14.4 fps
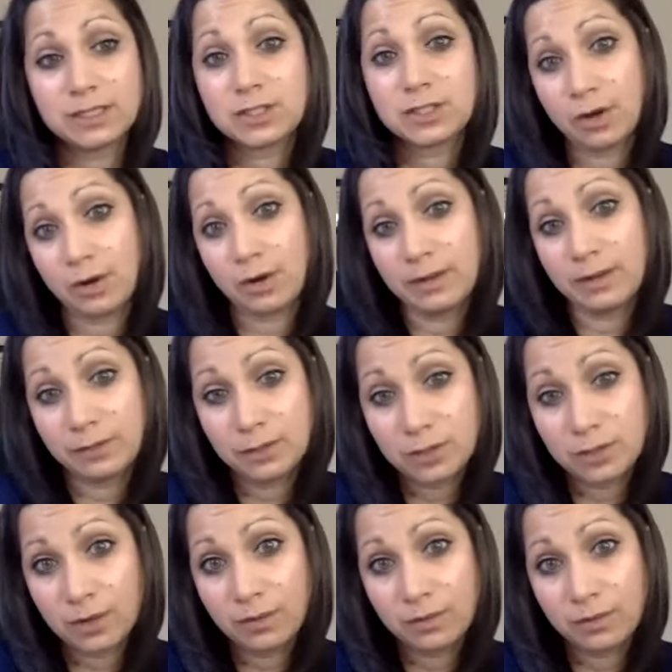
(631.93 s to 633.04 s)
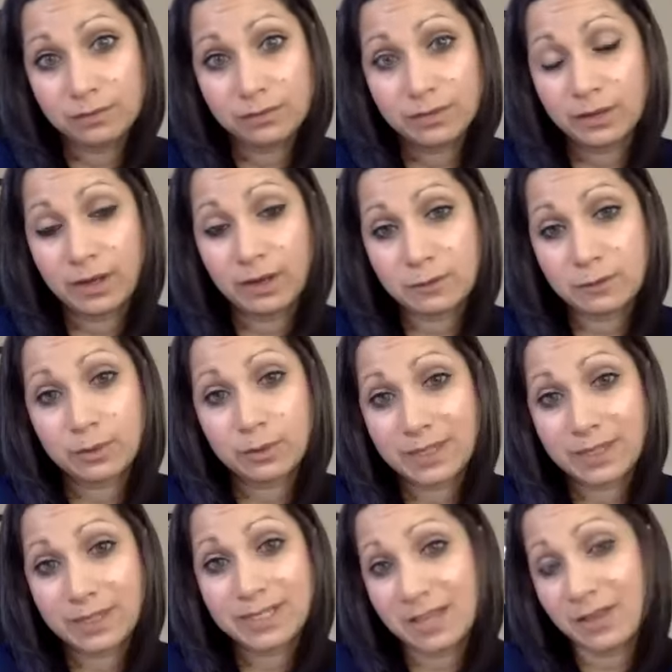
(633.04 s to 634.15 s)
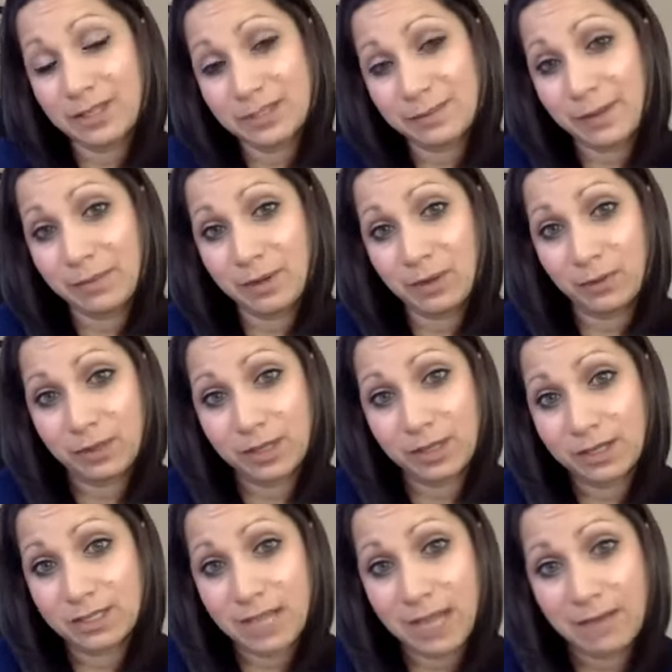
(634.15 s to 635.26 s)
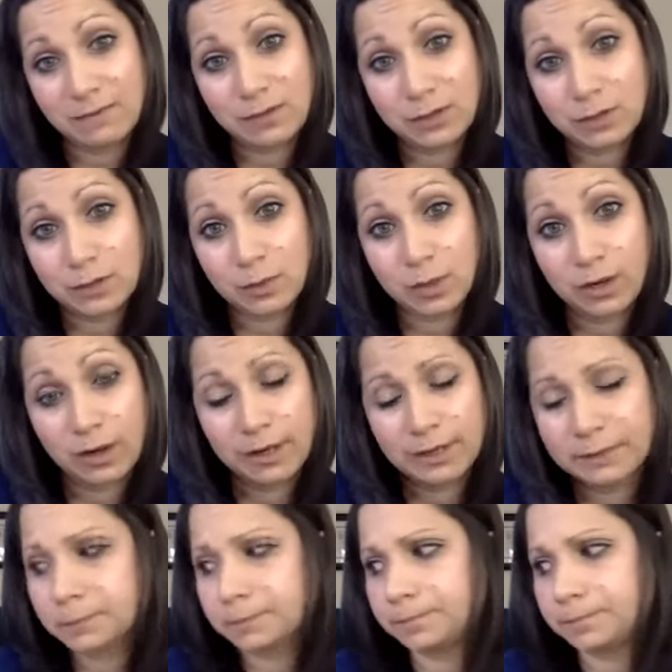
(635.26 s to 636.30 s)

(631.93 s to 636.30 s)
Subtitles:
So if you don't feel comfortable with Excel, this might be a really good time for you to work on it.